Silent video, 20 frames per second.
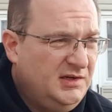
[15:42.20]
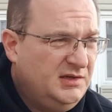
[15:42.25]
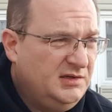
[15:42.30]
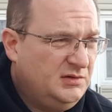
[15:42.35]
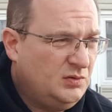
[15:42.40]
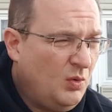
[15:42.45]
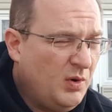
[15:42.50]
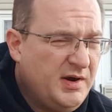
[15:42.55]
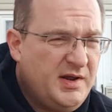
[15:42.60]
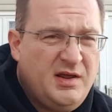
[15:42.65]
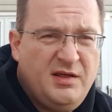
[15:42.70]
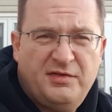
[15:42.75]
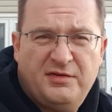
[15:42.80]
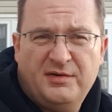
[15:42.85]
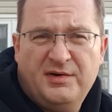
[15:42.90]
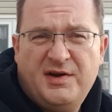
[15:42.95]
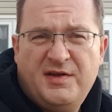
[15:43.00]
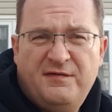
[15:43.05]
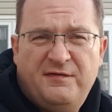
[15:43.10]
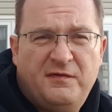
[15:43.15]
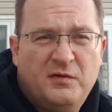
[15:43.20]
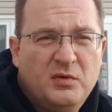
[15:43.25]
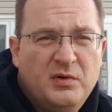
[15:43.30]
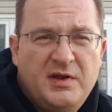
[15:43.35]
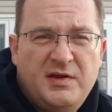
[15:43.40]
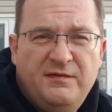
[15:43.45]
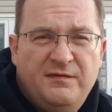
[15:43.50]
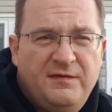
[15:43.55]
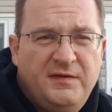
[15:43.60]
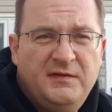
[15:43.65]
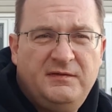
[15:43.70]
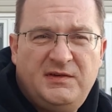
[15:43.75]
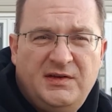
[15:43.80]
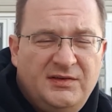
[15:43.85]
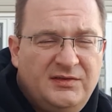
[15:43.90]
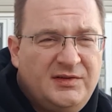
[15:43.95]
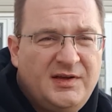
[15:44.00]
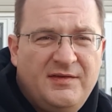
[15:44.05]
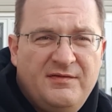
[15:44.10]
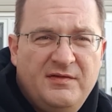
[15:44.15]
20, 30, 40, 50,
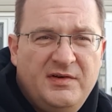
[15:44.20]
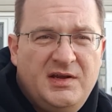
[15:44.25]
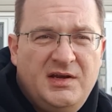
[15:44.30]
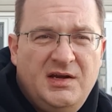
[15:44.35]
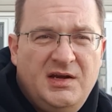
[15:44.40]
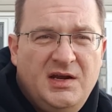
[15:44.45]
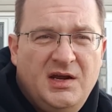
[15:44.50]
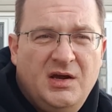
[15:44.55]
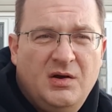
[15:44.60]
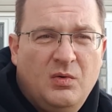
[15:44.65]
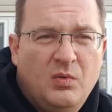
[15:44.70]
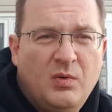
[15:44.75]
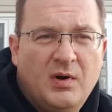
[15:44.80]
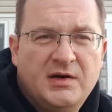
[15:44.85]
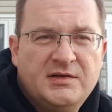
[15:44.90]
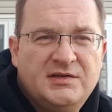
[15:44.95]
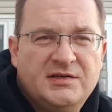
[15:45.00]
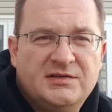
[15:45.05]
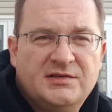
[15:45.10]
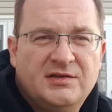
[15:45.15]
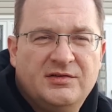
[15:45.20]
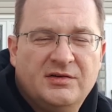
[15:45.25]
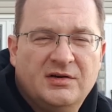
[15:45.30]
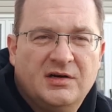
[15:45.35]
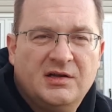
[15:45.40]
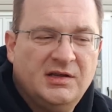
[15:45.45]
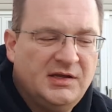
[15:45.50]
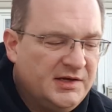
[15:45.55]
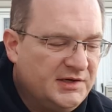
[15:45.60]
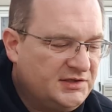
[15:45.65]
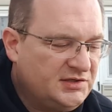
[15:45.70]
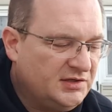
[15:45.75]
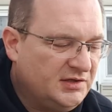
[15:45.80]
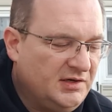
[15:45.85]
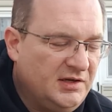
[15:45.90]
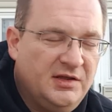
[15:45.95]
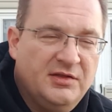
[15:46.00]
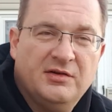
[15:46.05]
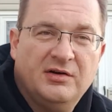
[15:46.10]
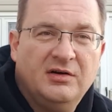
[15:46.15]
70 watches in their
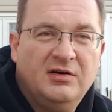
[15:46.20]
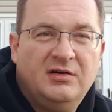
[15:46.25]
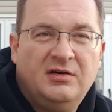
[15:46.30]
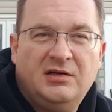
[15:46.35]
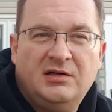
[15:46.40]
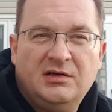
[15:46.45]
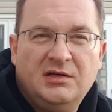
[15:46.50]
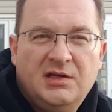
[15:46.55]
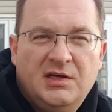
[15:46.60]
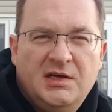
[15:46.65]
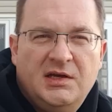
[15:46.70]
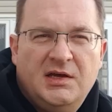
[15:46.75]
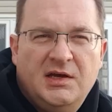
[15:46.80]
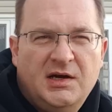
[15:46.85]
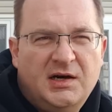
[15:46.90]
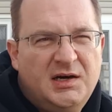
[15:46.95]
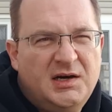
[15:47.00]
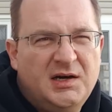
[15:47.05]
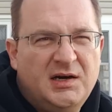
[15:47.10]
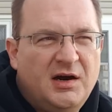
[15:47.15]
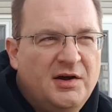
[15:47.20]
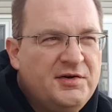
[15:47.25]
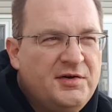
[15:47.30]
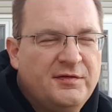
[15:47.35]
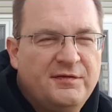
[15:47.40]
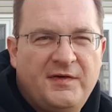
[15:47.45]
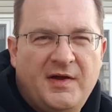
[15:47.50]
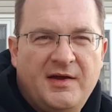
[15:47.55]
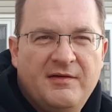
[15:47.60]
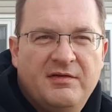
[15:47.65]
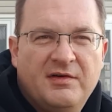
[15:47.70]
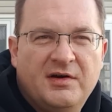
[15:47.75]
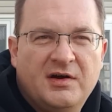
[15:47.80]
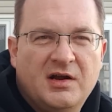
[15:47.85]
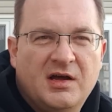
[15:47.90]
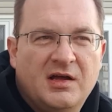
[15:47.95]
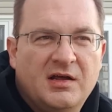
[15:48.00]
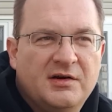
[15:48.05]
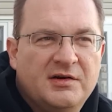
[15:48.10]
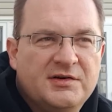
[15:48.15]
collection, and they're all under
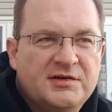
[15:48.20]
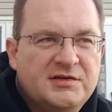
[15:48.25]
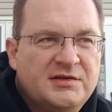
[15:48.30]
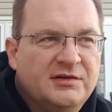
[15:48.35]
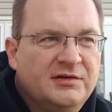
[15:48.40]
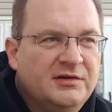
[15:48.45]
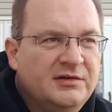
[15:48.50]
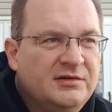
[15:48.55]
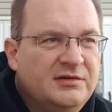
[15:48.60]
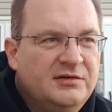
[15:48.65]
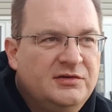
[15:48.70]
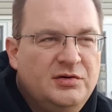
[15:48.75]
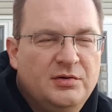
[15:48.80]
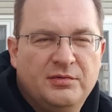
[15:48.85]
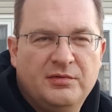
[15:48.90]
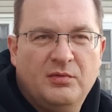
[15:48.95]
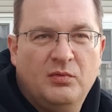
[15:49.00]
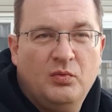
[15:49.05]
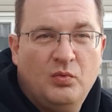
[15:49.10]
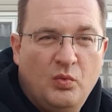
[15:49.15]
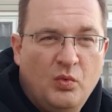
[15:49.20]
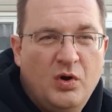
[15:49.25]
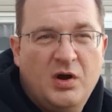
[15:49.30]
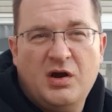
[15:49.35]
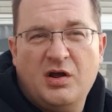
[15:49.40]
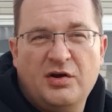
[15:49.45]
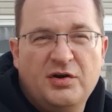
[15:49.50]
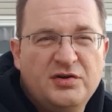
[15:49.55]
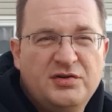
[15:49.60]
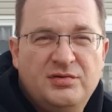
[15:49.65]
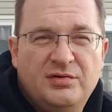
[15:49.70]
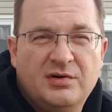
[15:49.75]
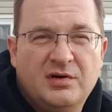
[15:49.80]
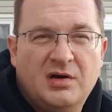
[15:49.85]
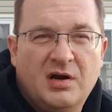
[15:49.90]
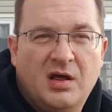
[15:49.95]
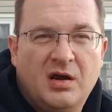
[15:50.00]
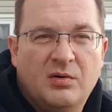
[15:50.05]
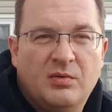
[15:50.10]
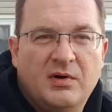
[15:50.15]
$500 or $100,
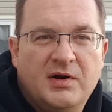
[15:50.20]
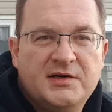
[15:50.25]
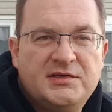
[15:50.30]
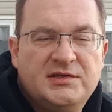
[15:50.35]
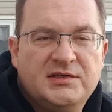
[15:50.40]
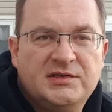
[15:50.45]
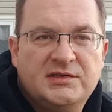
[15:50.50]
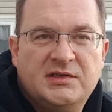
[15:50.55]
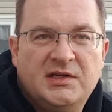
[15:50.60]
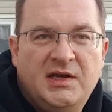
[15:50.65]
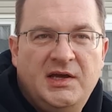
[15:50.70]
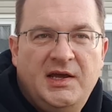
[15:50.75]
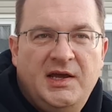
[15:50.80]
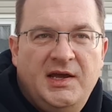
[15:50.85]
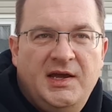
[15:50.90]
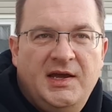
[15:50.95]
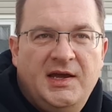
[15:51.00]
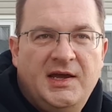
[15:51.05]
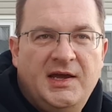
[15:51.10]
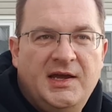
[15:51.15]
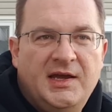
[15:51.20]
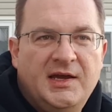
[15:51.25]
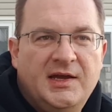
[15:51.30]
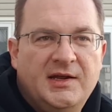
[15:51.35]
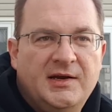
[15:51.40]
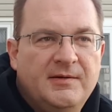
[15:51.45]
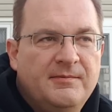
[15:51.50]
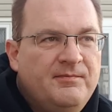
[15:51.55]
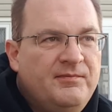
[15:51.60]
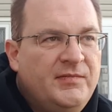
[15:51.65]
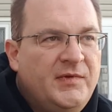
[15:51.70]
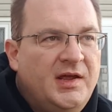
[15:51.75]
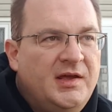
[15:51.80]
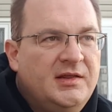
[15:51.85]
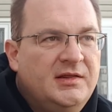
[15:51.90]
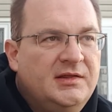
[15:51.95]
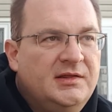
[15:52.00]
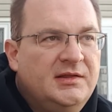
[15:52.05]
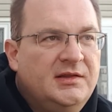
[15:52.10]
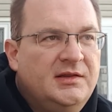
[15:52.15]
$200 watches. And
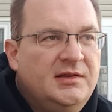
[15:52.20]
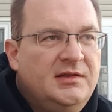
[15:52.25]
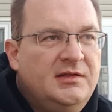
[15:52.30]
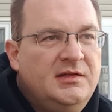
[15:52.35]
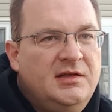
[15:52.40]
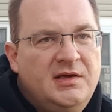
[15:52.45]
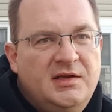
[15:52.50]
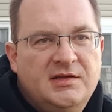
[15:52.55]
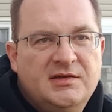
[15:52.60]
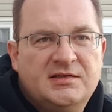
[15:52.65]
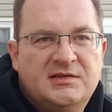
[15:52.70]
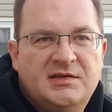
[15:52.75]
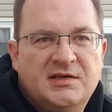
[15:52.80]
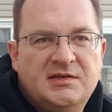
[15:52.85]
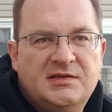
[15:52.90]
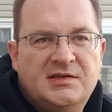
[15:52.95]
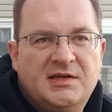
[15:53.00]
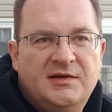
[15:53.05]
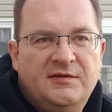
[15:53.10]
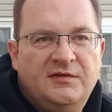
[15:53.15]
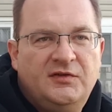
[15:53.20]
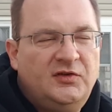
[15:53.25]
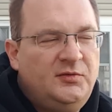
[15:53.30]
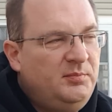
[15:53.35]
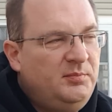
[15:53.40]
in a sense, they've